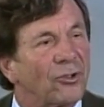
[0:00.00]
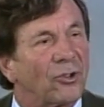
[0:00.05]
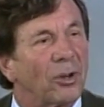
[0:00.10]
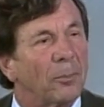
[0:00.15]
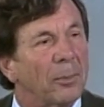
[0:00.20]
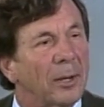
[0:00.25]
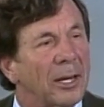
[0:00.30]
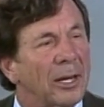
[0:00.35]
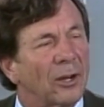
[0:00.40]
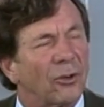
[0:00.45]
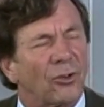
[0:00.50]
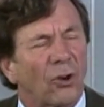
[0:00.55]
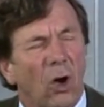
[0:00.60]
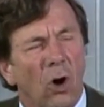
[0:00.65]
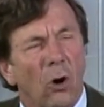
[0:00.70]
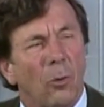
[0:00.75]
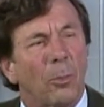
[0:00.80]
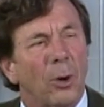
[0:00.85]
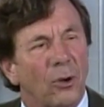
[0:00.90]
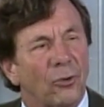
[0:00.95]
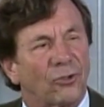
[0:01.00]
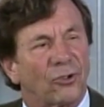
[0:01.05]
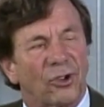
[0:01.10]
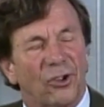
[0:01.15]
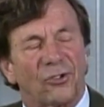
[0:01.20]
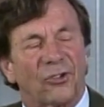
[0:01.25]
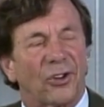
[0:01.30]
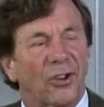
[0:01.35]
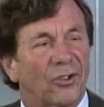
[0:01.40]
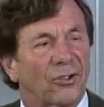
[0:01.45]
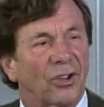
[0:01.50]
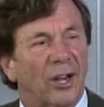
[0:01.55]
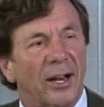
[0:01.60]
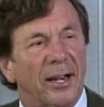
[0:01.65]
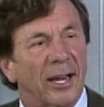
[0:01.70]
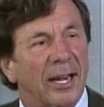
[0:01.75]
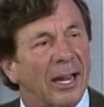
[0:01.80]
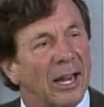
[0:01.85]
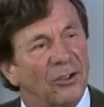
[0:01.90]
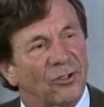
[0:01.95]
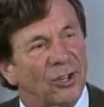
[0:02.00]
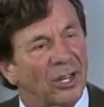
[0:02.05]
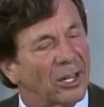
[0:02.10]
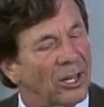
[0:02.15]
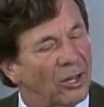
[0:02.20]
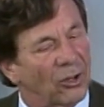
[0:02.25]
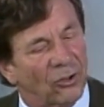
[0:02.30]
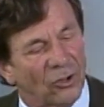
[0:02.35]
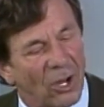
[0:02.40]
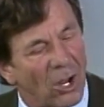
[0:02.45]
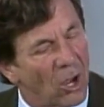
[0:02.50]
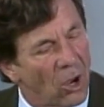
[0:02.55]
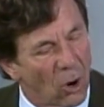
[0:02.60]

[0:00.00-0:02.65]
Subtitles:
To me is almost as exciting as it is